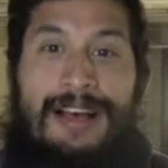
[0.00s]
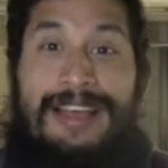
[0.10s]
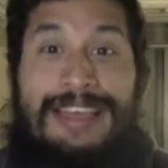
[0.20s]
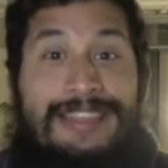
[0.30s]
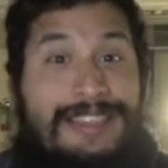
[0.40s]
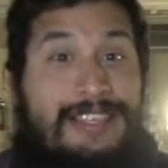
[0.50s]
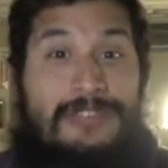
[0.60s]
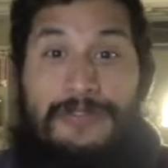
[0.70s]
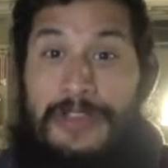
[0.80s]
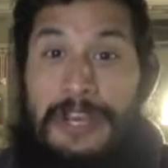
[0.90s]
In
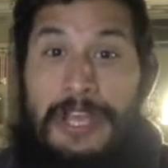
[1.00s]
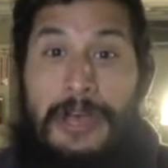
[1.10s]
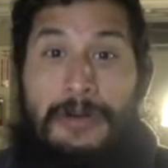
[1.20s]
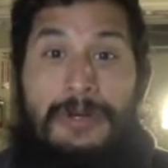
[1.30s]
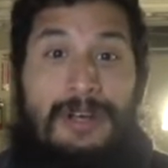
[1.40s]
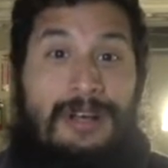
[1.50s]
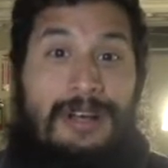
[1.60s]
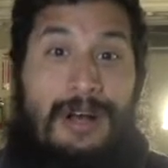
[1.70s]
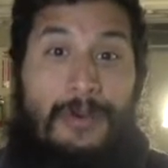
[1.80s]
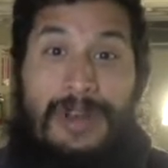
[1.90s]
this video,
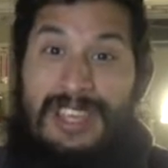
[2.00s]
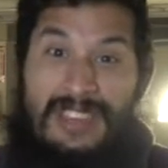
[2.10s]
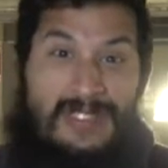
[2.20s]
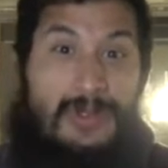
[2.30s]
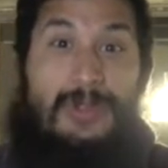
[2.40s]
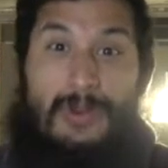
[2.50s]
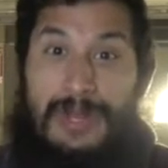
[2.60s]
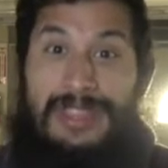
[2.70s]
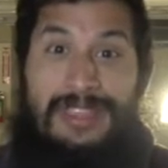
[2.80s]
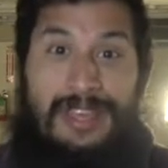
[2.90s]
I want to give you
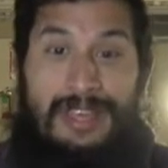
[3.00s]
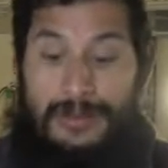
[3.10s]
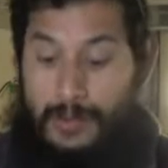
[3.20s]
three things.